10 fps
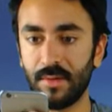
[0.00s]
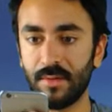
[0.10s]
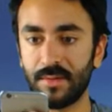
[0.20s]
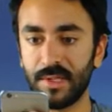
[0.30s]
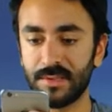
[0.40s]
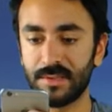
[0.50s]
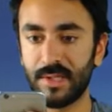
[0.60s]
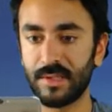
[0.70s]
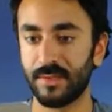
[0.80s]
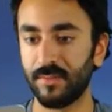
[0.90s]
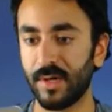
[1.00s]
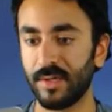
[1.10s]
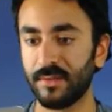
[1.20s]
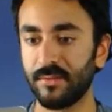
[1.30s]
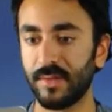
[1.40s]
No, that's not the
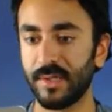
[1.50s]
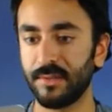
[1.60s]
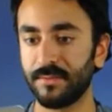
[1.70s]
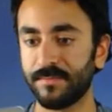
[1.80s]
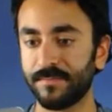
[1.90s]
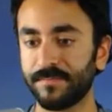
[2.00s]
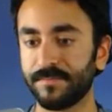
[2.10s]
button. Wait.